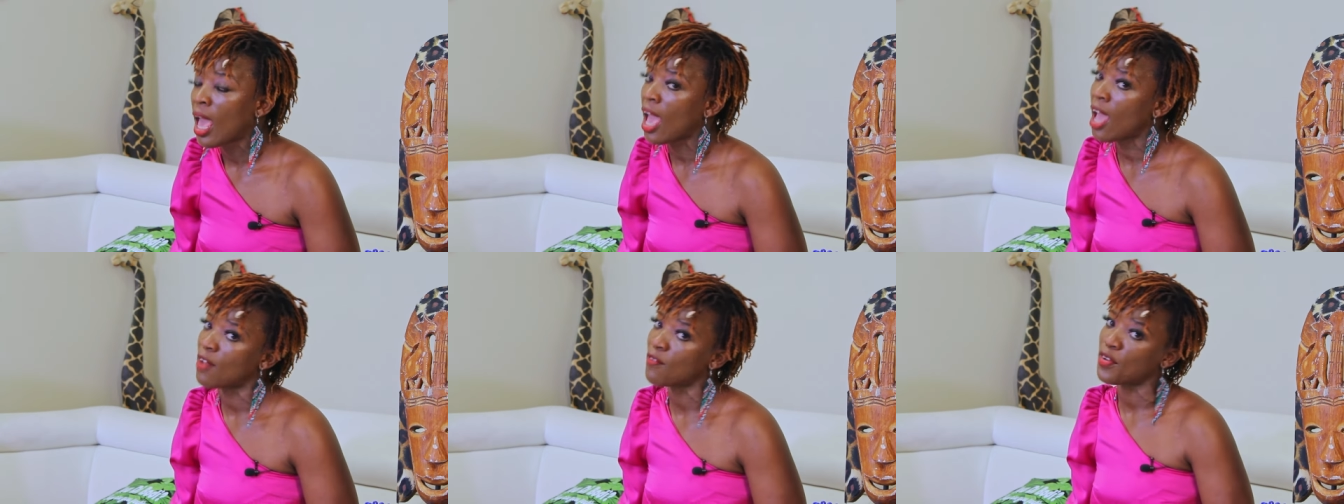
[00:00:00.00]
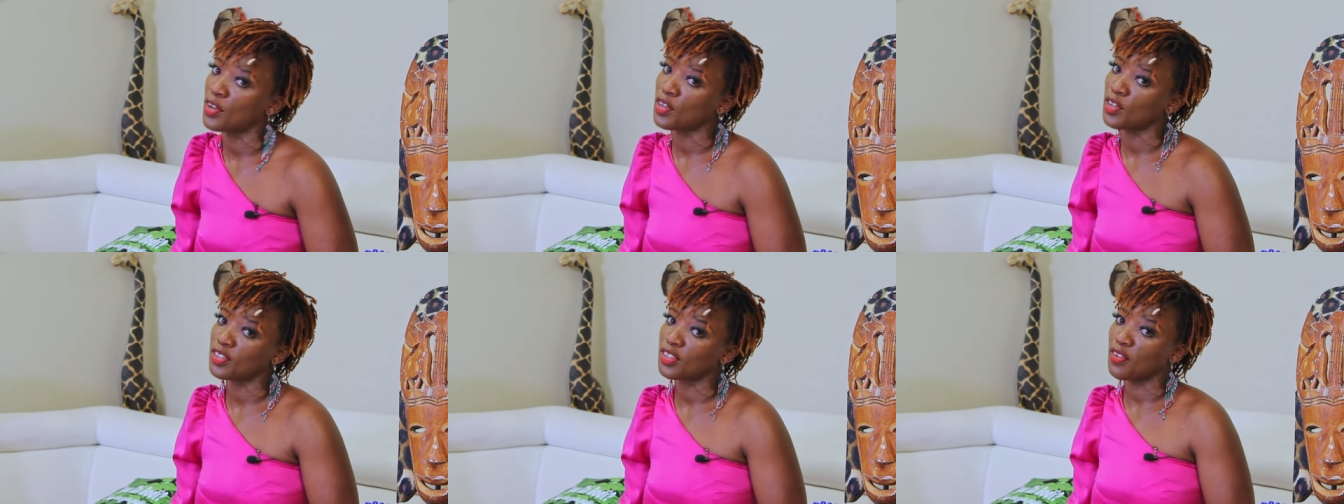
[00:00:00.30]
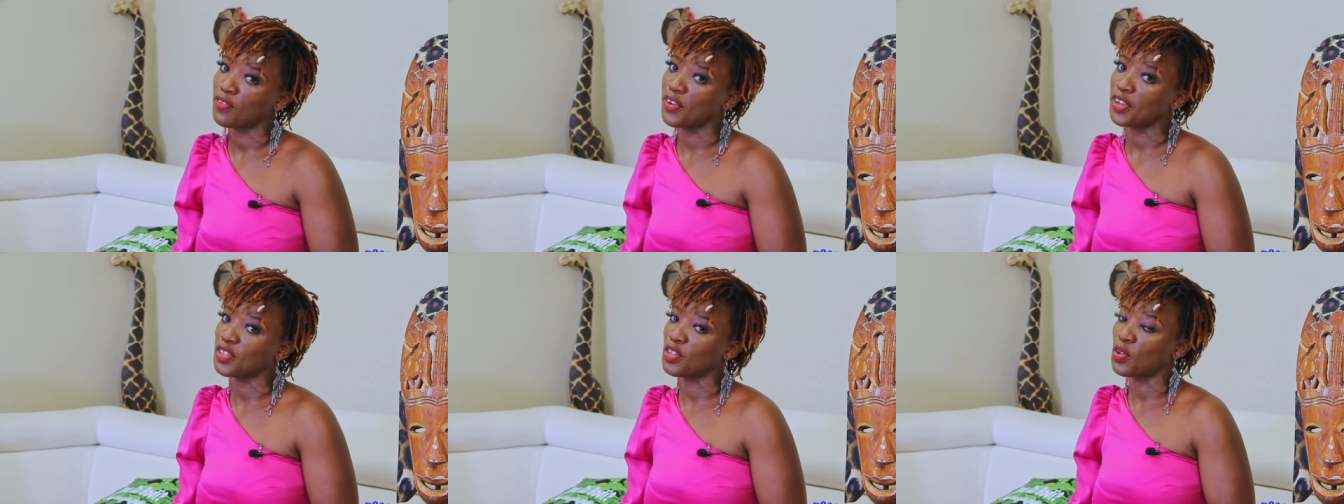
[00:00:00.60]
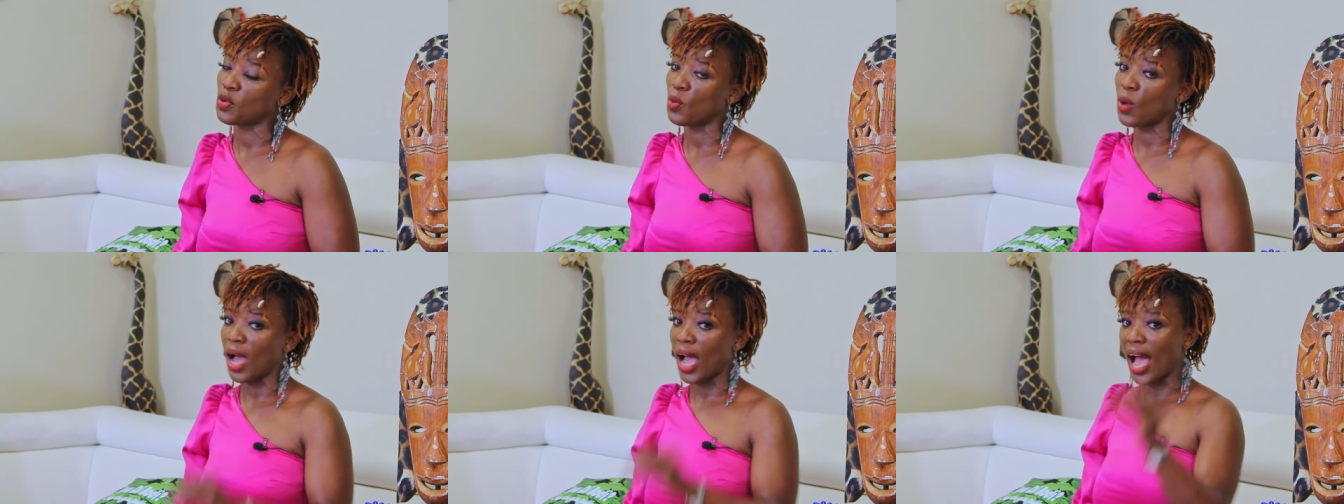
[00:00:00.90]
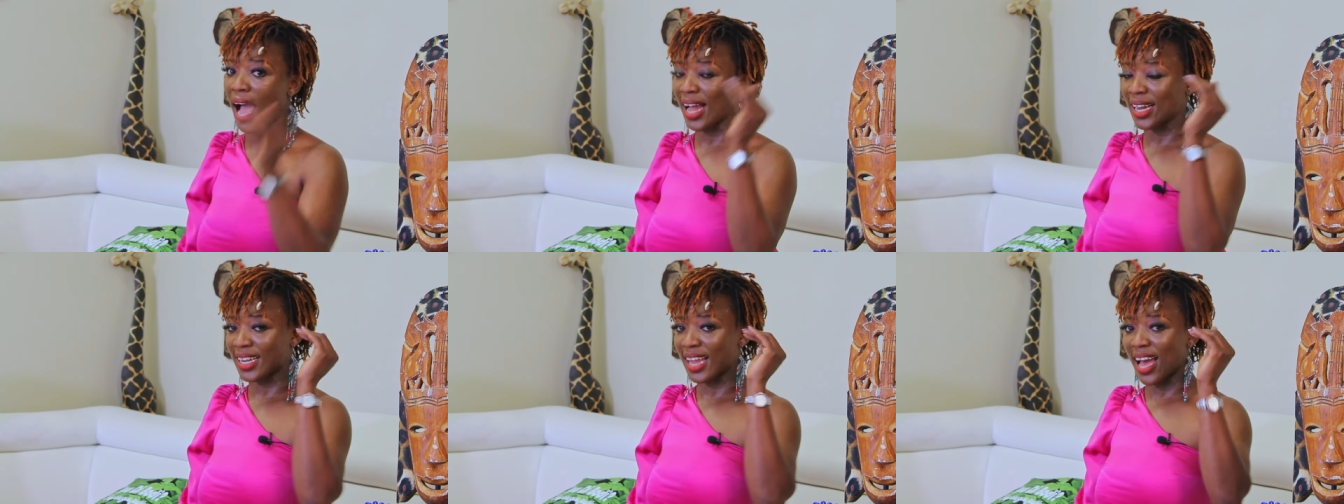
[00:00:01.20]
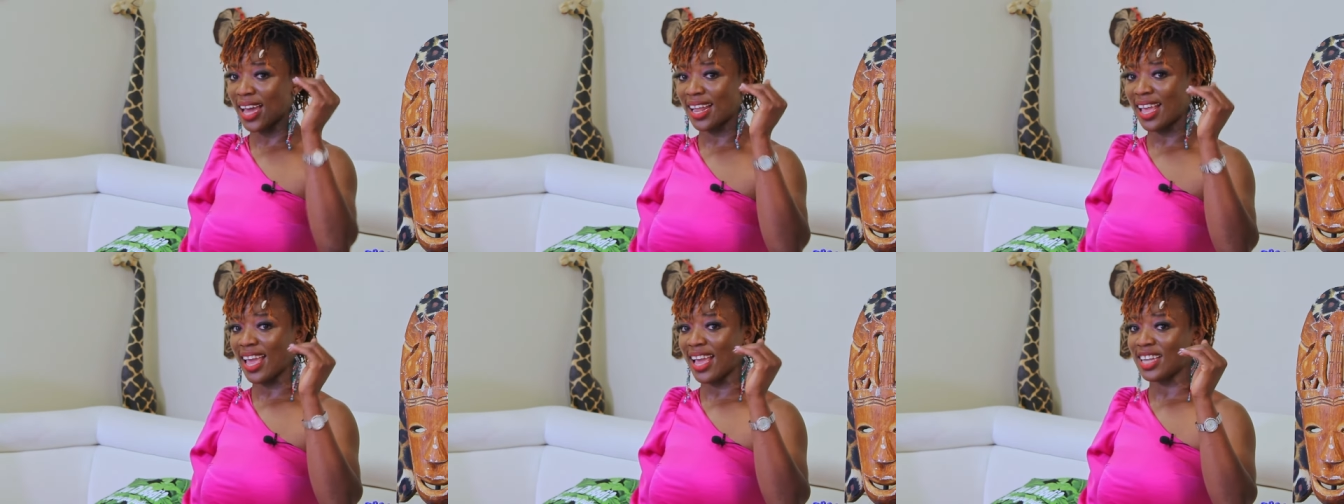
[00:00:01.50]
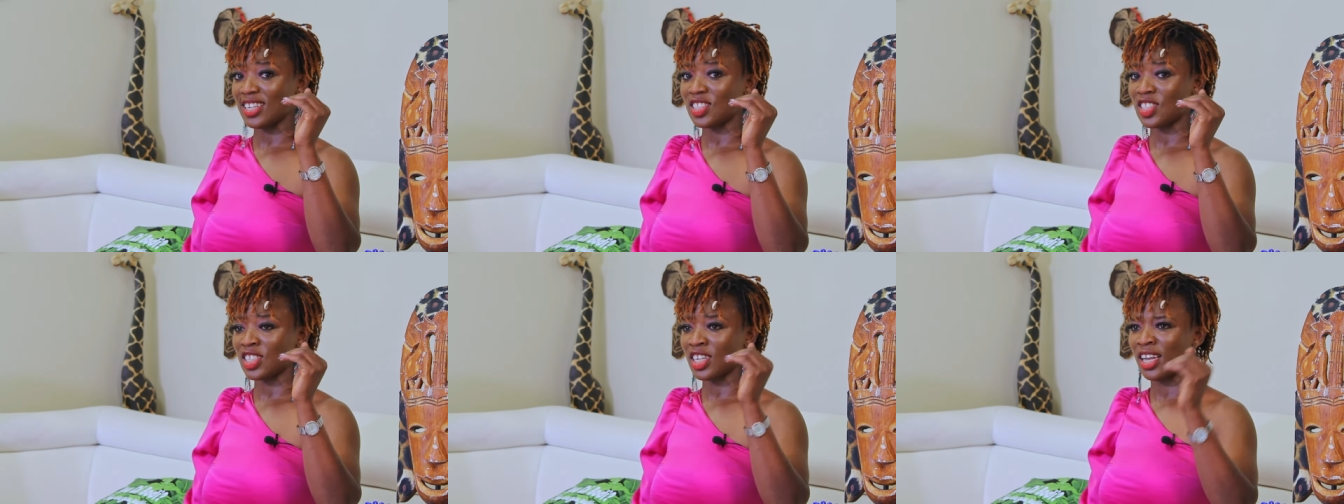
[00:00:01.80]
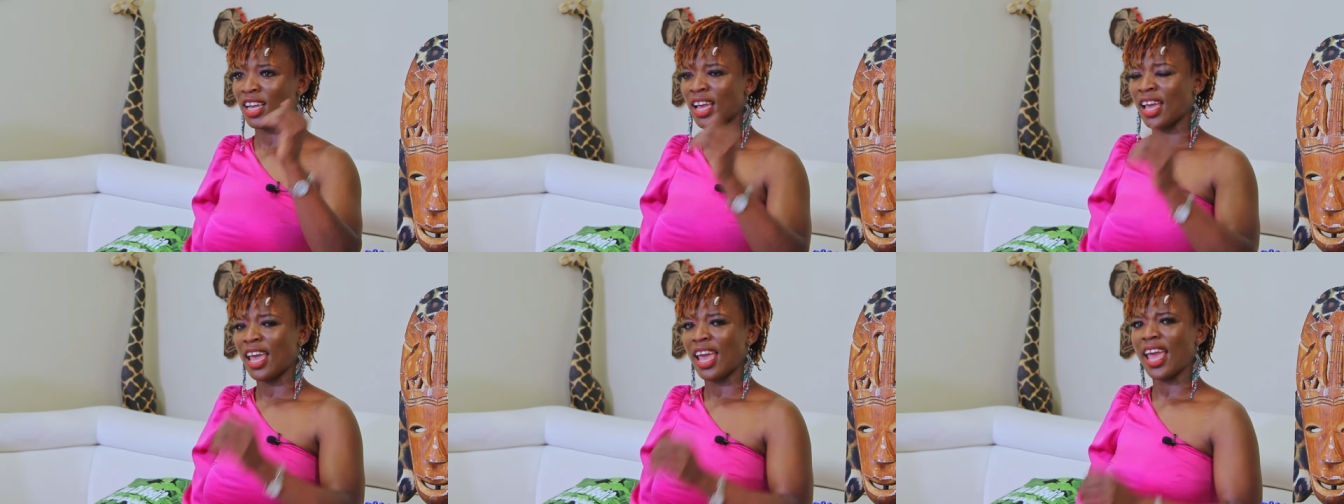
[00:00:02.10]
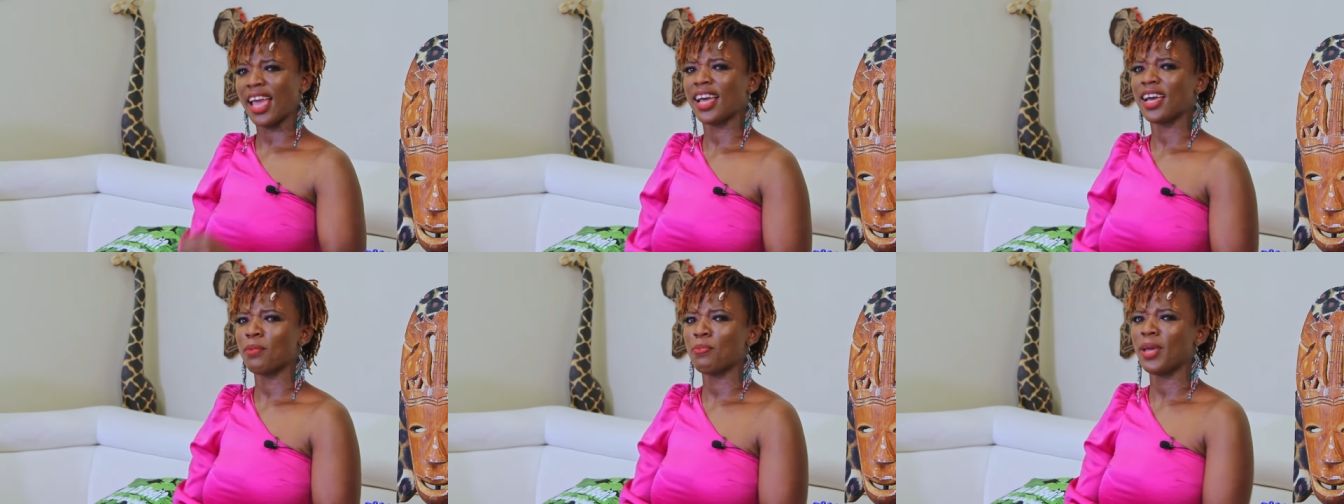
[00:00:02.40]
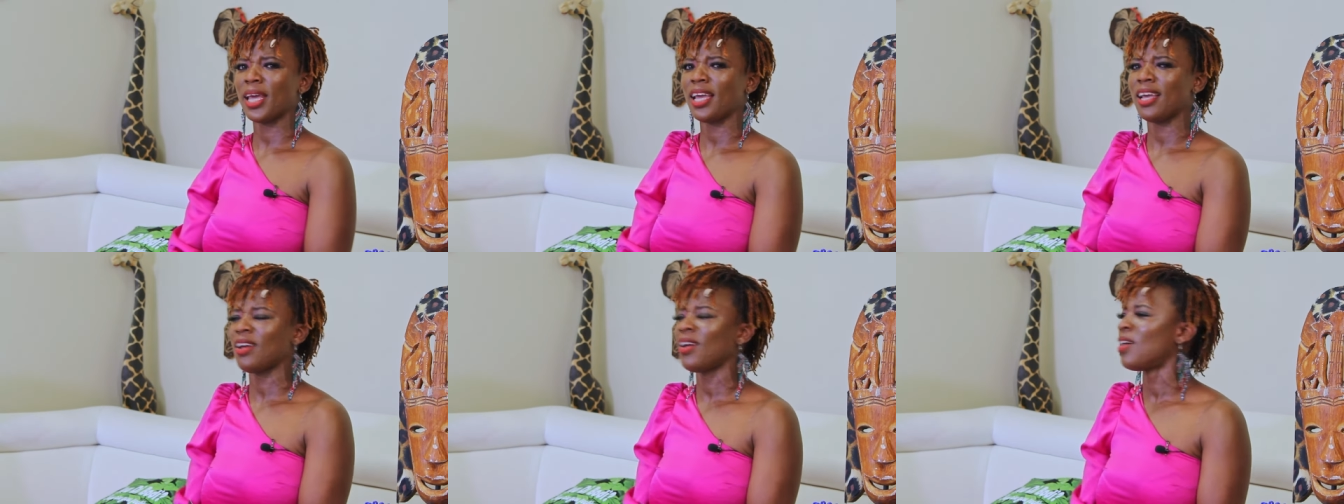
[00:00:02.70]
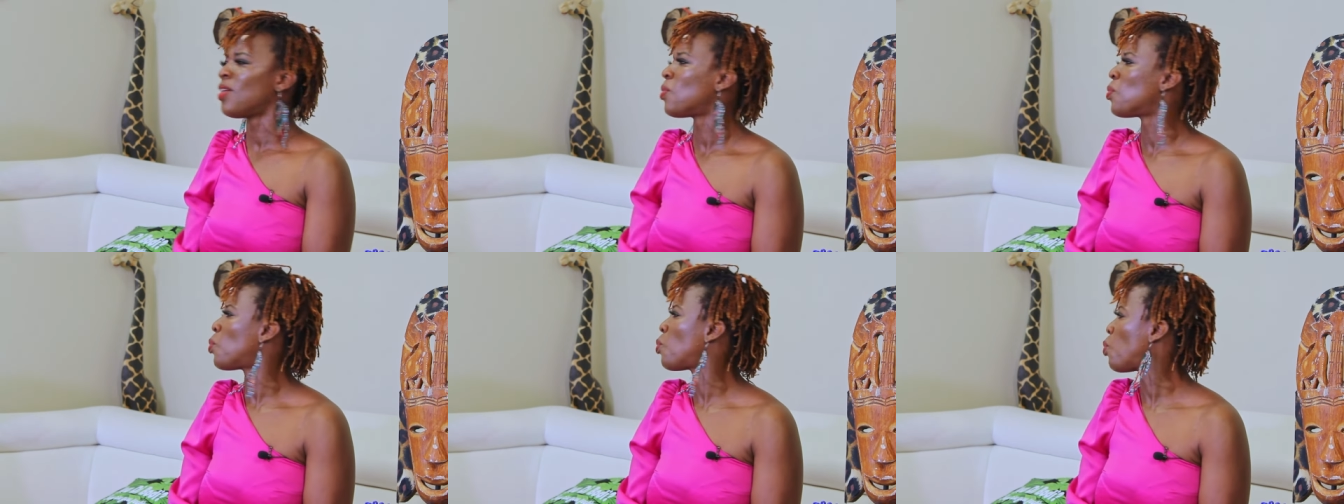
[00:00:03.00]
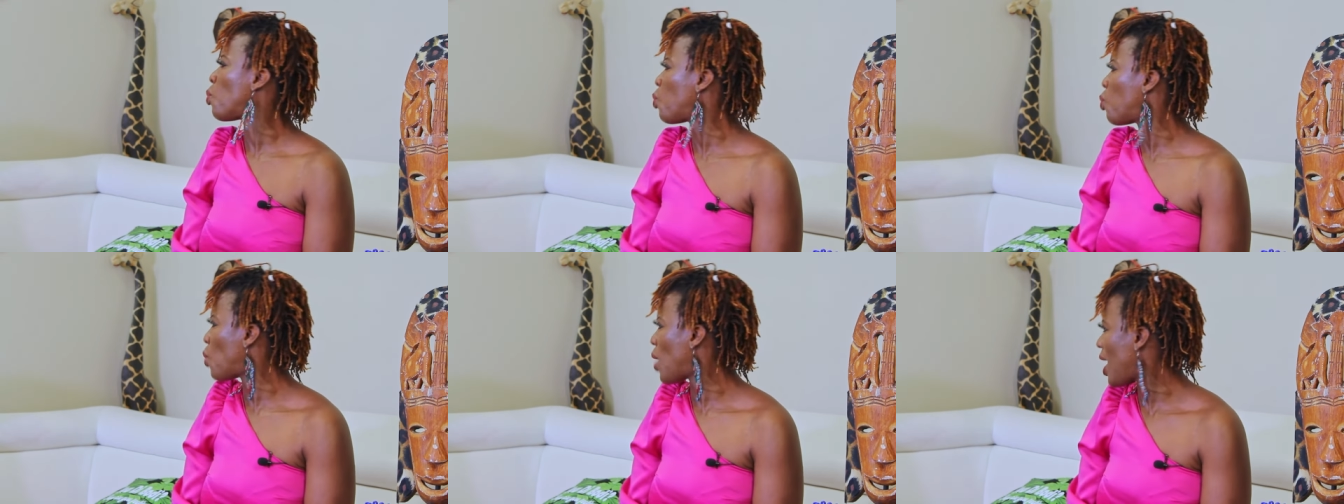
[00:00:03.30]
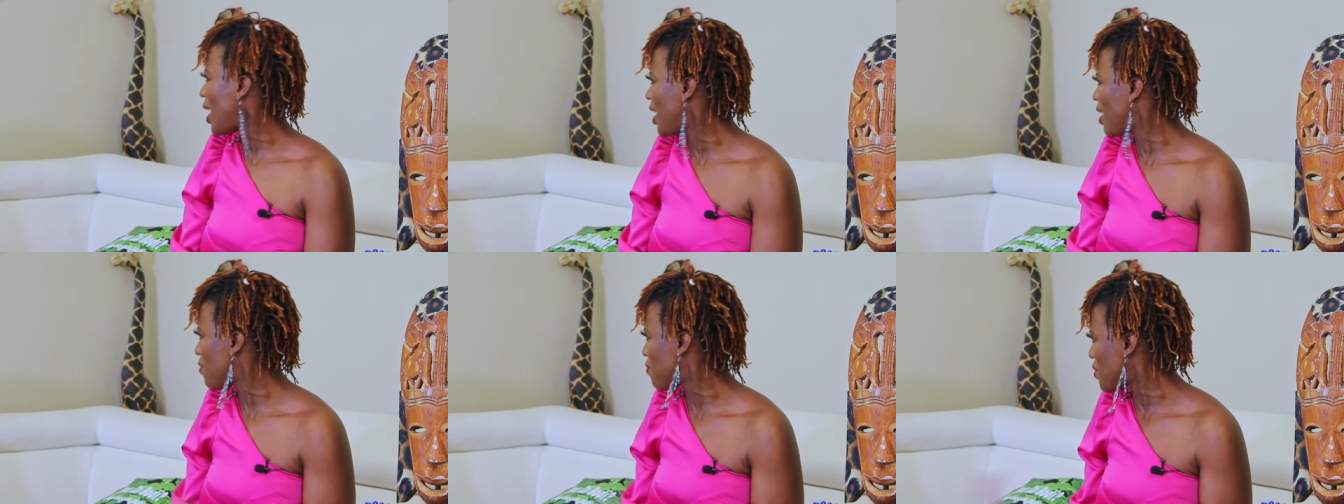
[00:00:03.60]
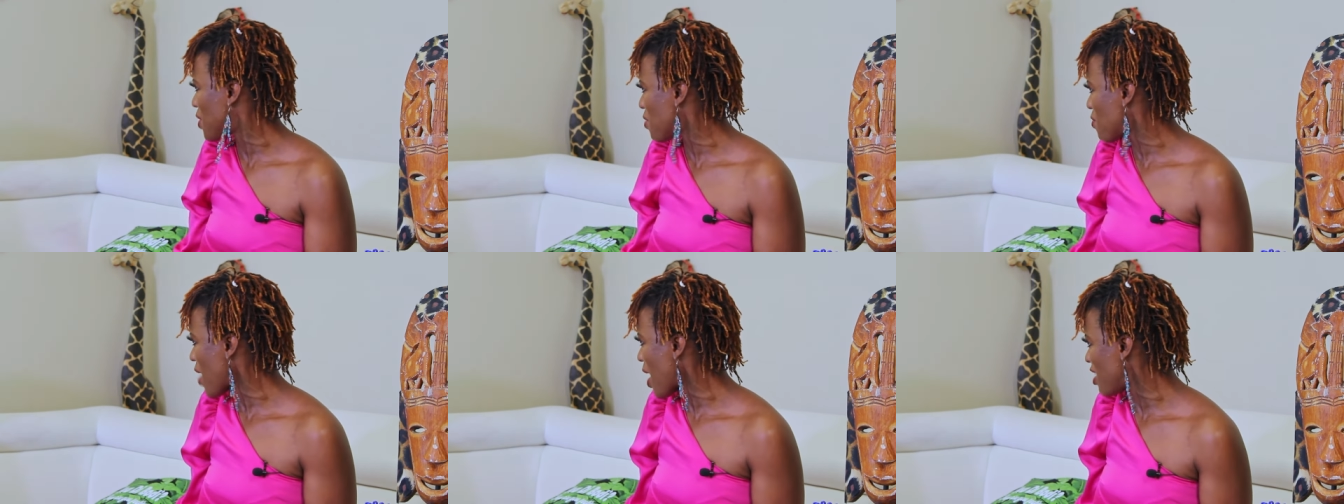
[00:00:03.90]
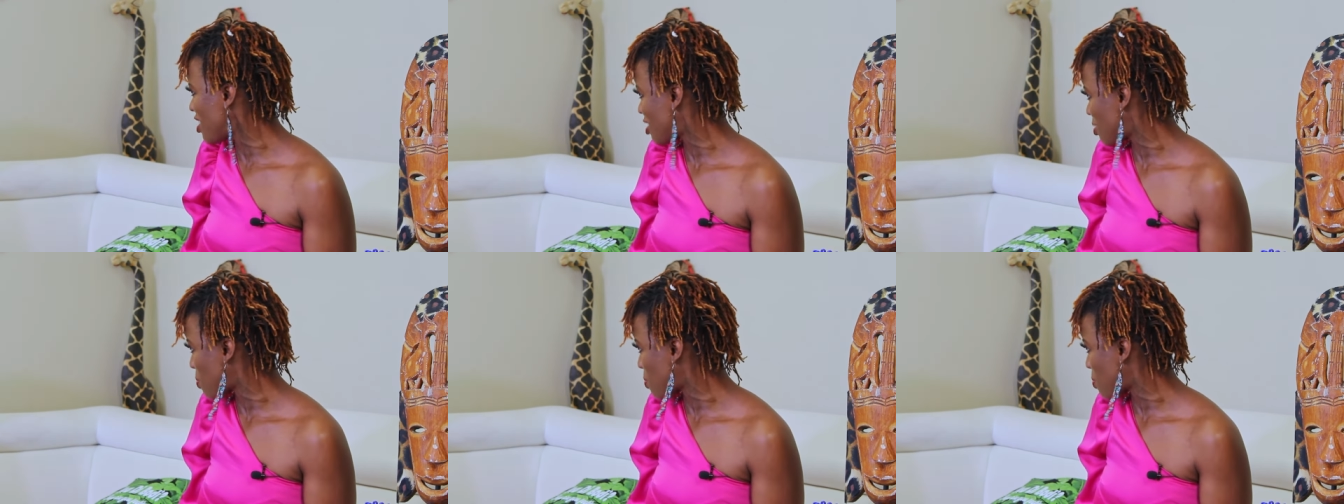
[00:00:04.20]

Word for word: And for those of us who are at that age, it could be waiting for the right